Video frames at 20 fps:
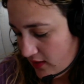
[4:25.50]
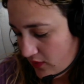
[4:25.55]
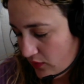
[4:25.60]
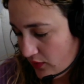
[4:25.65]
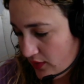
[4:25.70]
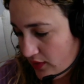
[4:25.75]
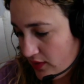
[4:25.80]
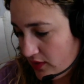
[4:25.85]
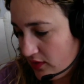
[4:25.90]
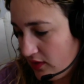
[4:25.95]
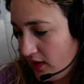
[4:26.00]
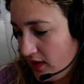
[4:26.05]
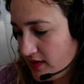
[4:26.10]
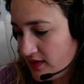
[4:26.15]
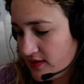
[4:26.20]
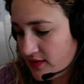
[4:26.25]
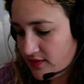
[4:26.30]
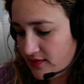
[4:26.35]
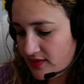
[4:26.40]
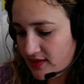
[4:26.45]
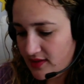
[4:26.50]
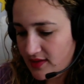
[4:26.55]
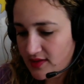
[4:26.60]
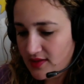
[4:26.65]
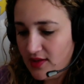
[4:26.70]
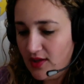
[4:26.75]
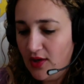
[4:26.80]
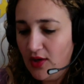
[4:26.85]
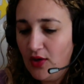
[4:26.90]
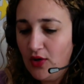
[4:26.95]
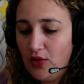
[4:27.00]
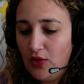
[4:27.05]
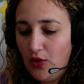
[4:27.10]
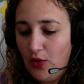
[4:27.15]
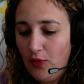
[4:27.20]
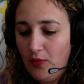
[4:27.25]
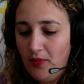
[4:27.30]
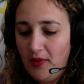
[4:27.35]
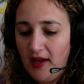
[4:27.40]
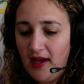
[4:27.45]
what a glossary is, go
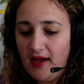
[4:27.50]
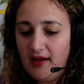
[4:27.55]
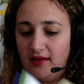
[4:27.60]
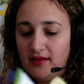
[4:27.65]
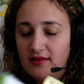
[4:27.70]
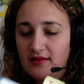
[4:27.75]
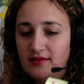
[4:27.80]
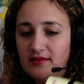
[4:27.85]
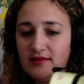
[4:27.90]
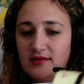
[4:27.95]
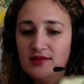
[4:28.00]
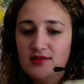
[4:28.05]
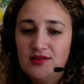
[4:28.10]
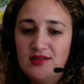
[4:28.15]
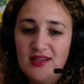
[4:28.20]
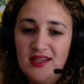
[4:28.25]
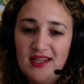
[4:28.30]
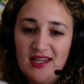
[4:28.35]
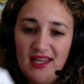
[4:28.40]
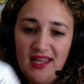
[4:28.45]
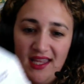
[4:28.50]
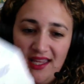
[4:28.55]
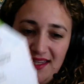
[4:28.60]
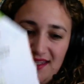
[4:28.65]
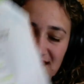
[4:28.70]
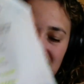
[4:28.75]
back to that handy